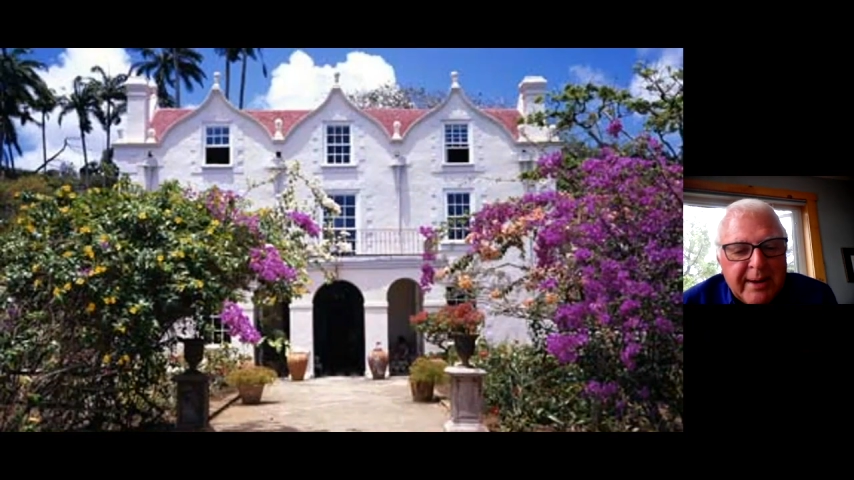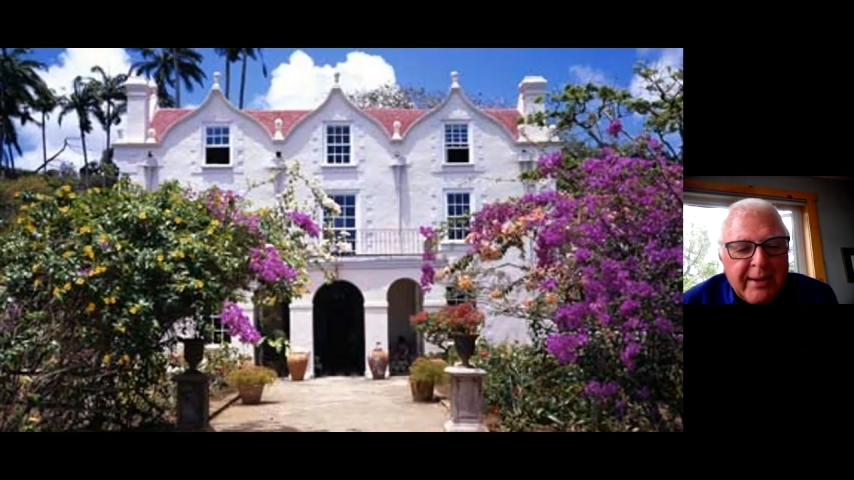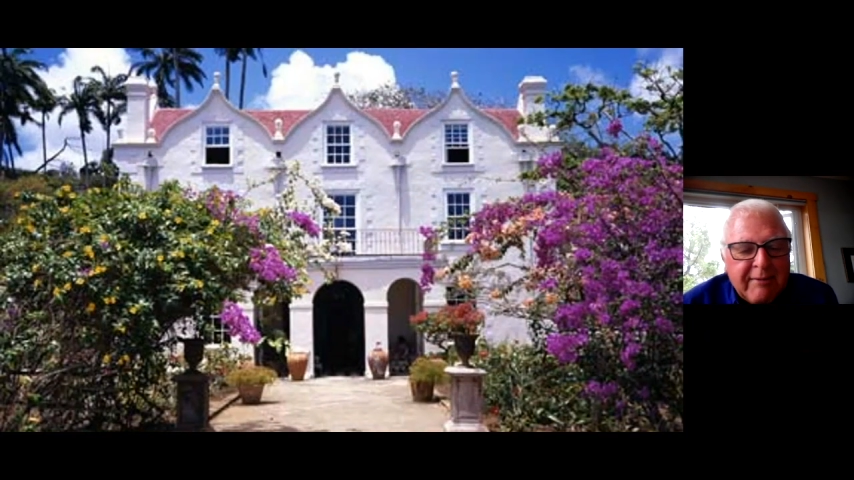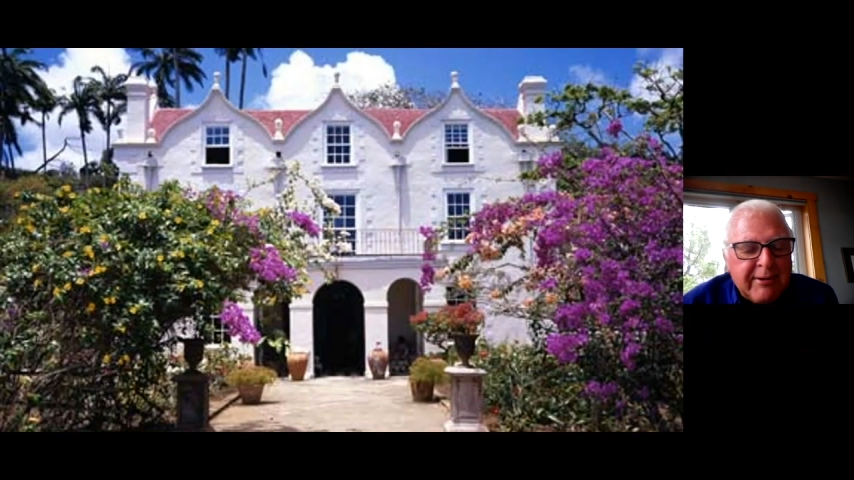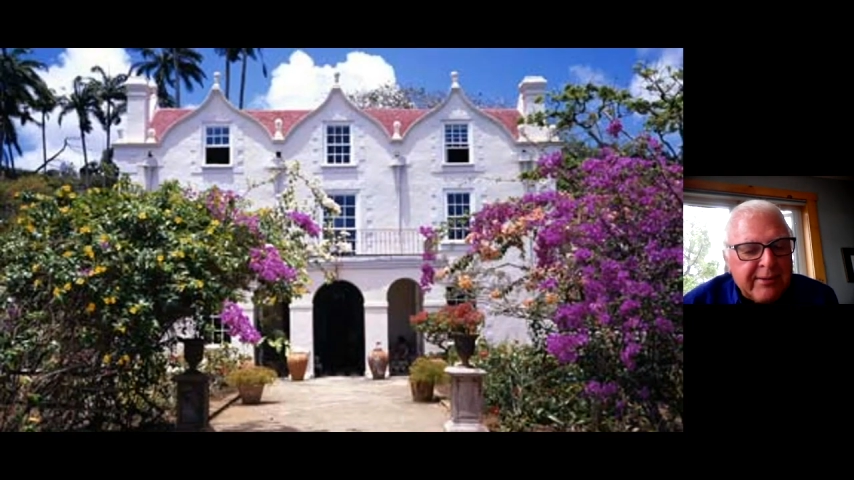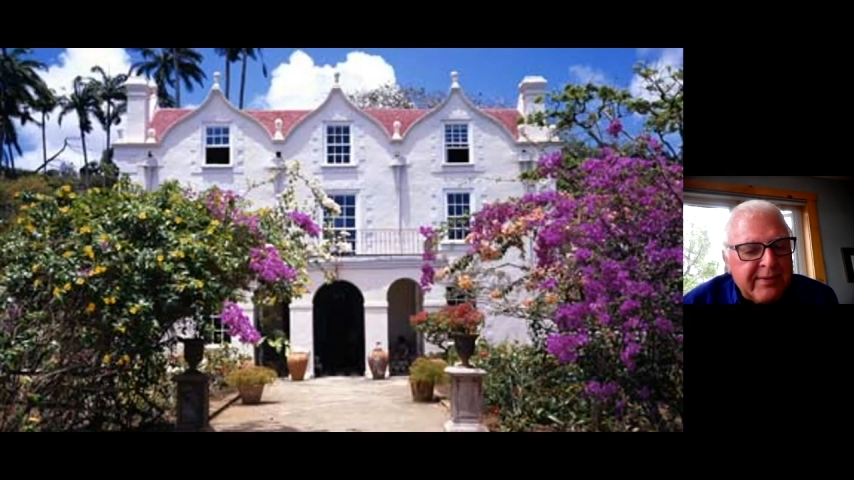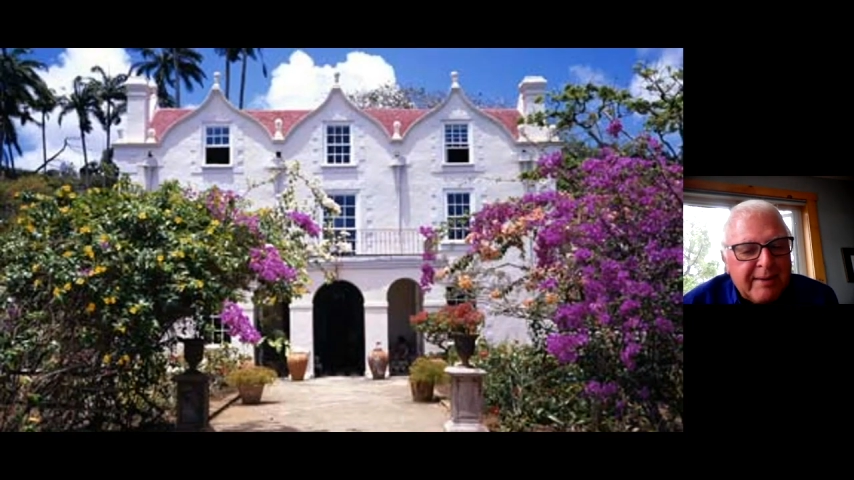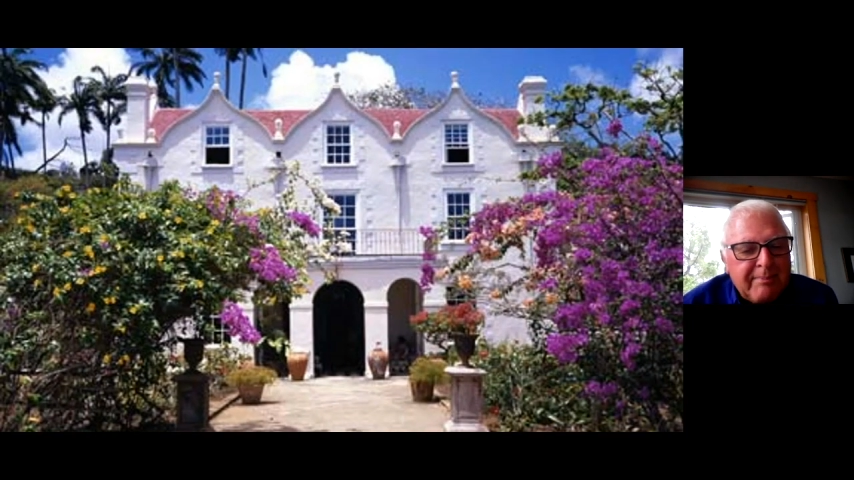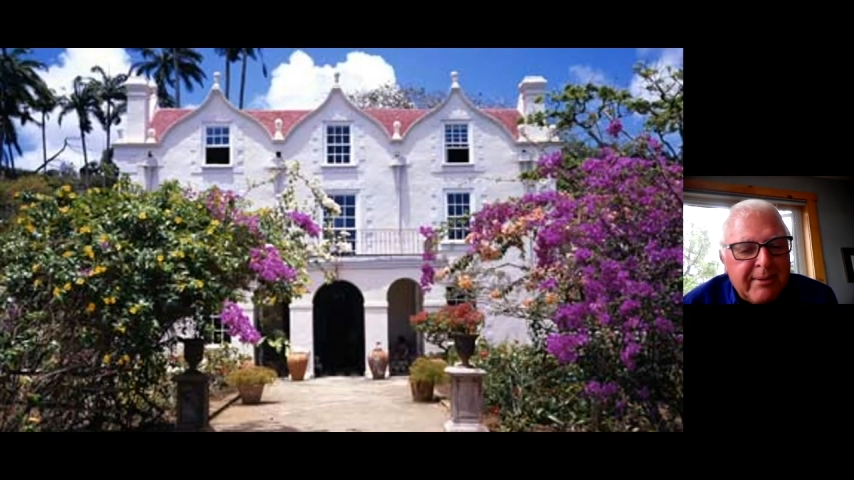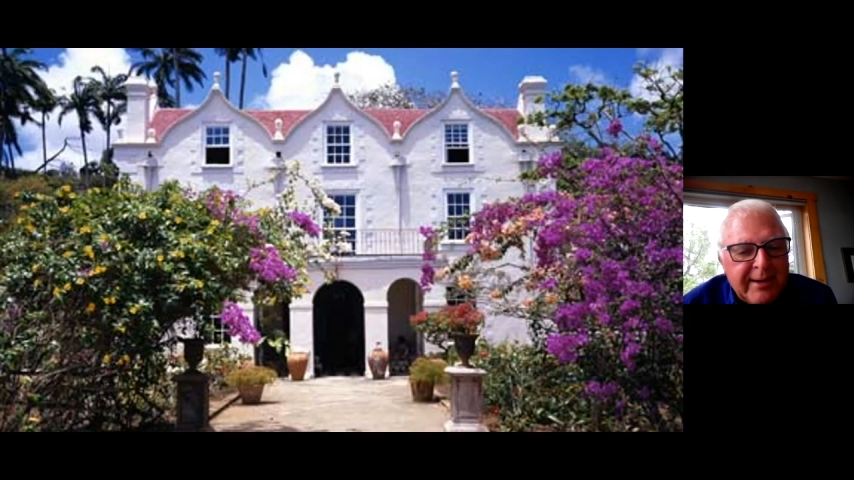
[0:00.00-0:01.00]
never been on a
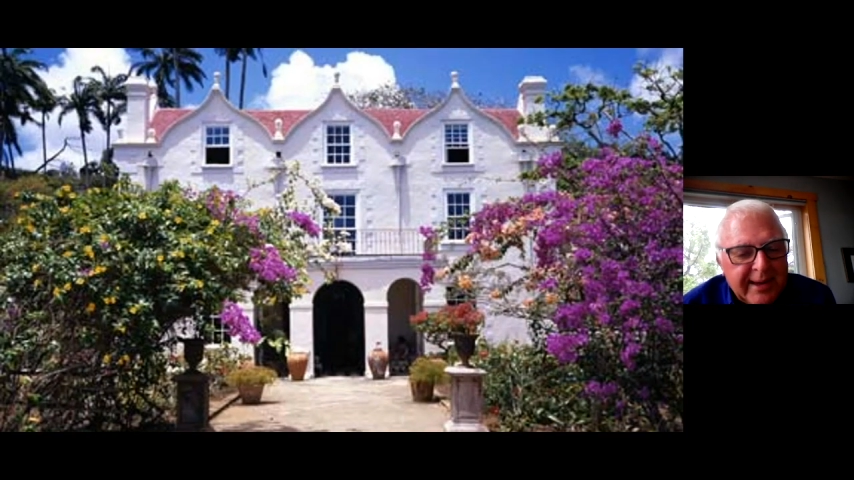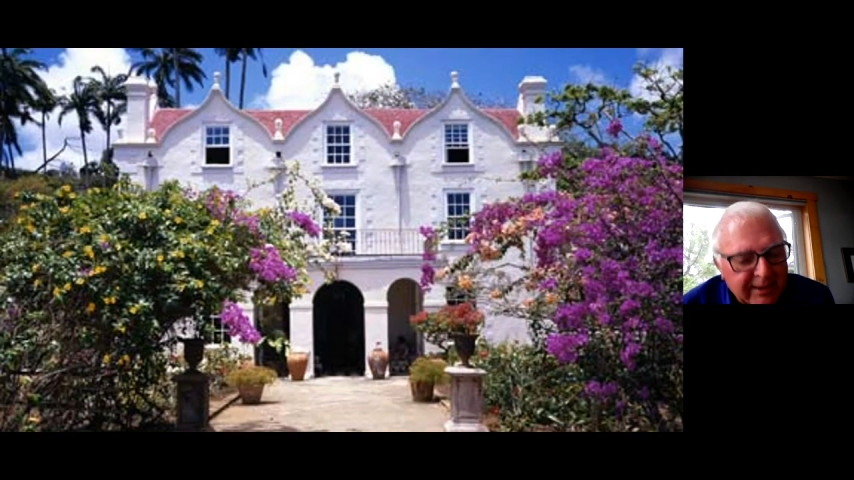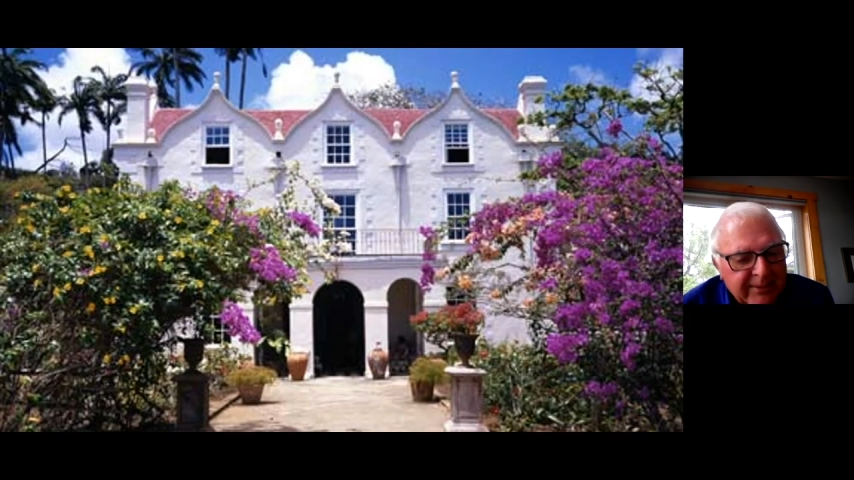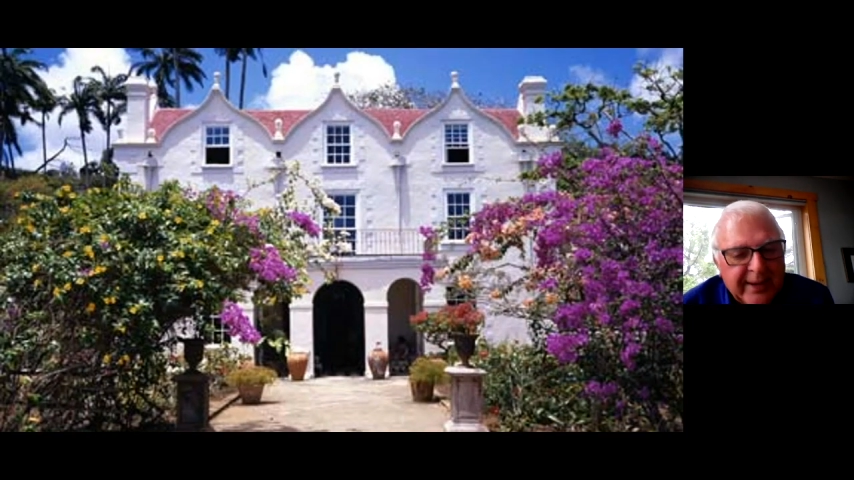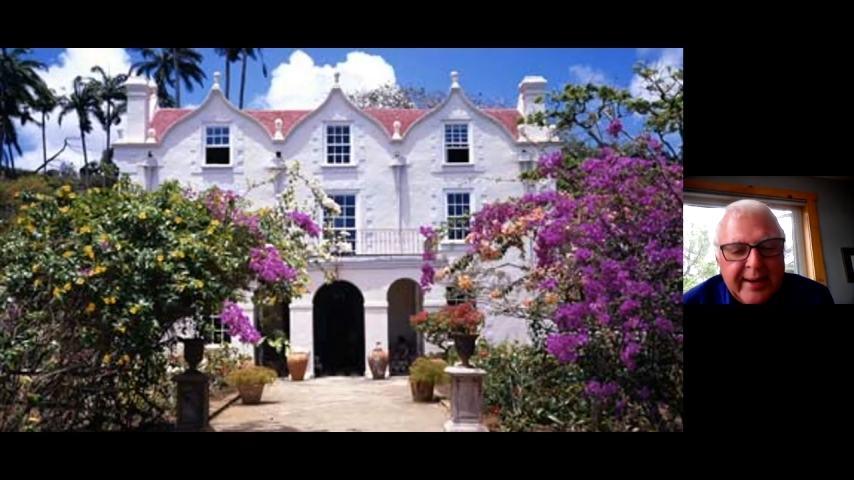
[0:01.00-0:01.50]
real submarine,